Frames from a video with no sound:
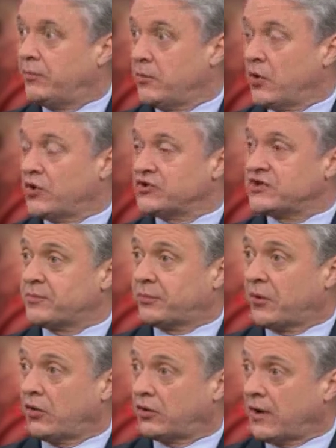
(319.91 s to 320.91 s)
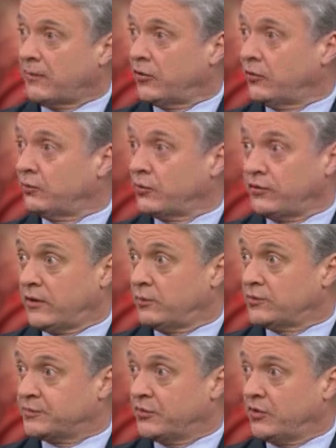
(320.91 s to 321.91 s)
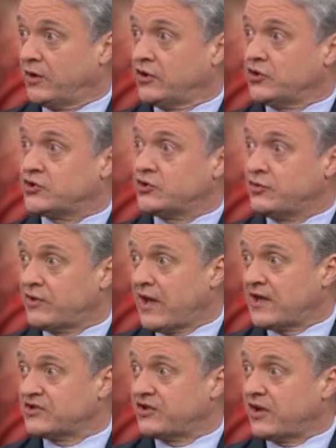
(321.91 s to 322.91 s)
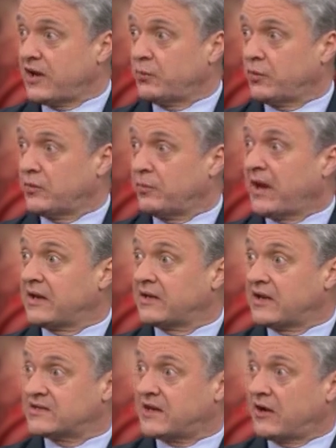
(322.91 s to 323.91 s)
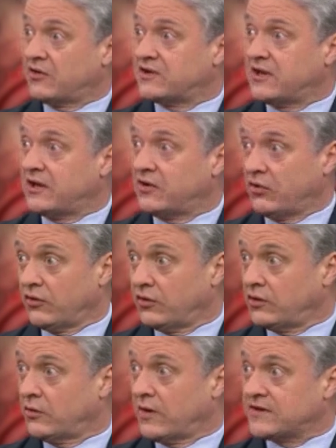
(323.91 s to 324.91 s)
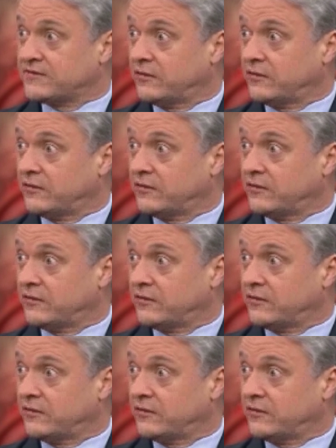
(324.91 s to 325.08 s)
emergency program that was brought in in 2008, where bank debt's guaranteed on the U.S.